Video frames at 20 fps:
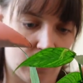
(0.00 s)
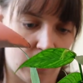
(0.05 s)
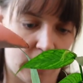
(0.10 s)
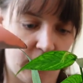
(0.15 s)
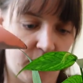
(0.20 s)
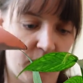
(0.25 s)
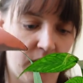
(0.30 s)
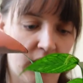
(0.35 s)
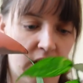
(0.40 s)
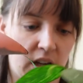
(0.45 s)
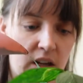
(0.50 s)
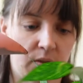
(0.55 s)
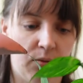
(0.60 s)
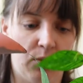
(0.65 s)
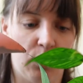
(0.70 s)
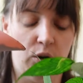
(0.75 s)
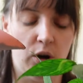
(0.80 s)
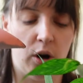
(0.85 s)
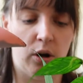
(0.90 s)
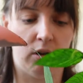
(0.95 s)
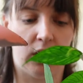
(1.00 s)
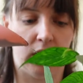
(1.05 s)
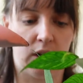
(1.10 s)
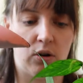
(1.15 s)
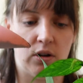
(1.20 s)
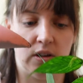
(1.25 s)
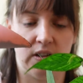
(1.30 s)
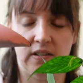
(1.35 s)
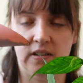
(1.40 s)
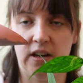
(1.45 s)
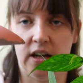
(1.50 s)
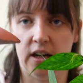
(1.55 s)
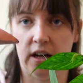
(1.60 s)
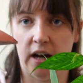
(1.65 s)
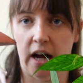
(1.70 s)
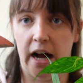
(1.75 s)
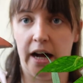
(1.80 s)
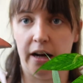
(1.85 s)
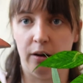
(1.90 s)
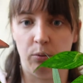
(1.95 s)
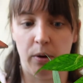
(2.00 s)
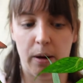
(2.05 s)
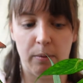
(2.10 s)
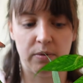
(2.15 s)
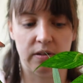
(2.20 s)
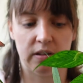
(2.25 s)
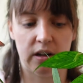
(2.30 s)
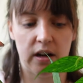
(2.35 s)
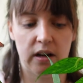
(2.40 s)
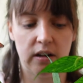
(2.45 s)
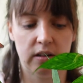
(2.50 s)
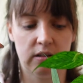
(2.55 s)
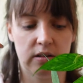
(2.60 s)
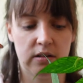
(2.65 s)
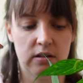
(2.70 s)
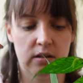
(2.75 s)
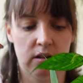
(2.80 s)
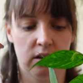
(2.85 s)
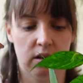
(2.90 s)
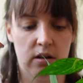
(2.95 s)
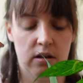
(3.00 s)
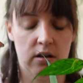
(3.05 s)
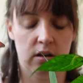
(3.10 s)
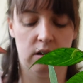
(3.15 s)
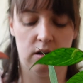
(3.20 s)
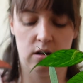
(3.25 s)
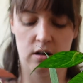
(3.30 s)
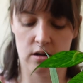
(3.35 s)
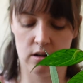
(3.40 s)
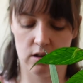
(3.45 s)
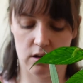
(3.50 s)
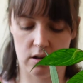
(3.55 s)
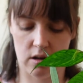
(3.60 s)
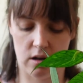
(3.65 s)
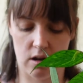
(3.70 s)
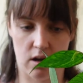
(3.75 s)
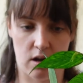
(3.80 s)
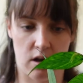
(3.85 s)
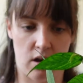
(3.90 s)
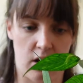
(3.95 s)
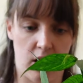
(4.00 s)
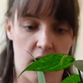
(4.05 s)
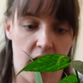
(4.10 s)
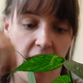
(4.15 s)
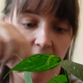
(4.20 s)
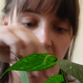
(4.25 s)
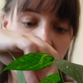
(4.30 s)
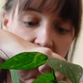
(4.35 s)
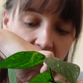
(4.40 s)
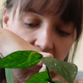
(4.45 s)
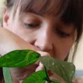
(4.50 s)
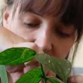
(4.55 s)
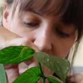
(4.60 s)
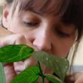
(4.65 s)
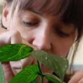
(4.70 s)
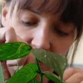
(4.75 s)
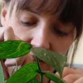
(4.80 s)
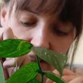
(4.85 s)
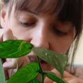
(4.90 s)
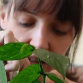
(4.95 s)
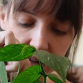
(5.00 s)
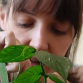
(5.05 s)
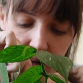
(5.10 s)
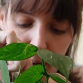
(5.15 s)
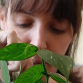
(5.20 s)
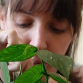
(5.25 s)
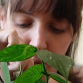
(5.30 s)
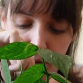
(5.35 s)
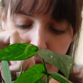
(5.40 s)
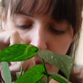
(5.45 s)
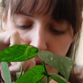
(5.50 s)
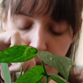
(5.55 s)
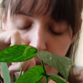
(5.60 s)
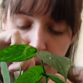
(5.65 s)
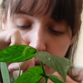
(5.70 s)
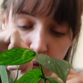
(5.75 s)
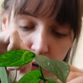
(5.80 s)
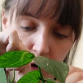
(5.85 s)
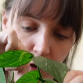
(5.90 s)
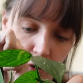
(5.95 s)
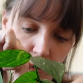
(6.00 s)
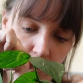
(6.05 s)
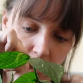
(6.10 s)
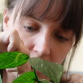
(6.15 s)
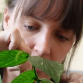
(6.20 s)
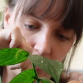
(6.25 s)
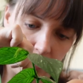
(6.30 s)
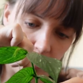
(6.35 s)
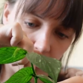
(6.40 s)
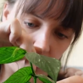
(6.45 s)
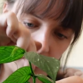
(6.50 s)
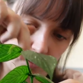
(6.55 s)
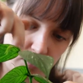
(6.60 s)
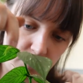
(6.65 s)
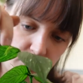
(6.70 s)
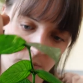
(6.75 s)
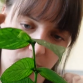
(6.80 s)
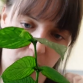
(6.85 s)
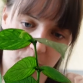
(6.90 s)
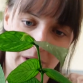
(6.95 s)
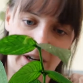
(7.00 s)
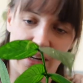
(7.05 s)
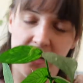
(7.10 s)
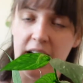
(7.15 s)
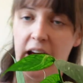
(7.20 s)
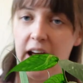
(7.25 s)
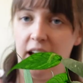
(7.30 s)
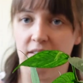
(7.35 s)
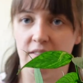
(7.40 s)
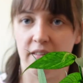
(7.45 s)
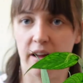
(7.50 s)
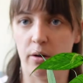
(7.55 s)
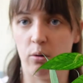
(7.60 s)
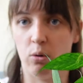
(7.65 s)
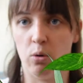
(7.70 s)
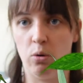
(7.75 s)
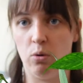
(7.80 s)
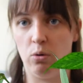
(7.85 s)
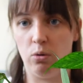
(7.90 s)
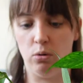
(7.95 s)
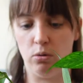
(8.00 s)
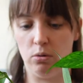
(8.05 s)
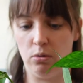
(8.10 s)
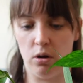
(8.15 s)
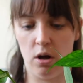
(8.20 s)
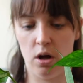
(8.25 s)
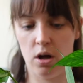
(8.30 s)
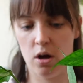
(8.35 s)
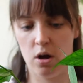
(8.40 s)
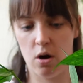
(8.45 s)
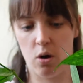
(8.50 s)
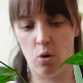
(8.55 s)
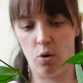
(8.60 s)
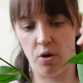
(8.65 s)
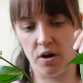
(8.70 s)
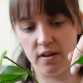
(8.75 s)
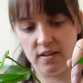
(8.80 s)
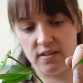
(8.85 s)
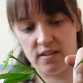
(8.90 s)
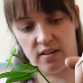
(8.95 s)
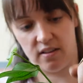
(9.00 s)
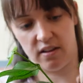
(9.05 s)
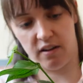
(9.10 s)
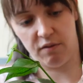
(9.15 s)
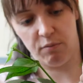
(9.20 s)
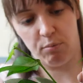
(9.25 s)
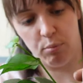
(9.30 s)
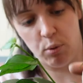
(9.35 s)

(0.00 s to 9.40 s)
I feel like if you go like on a secondhand website, I have seen a couple of people grow quite a lot of, but again, they were all Hoyas that they've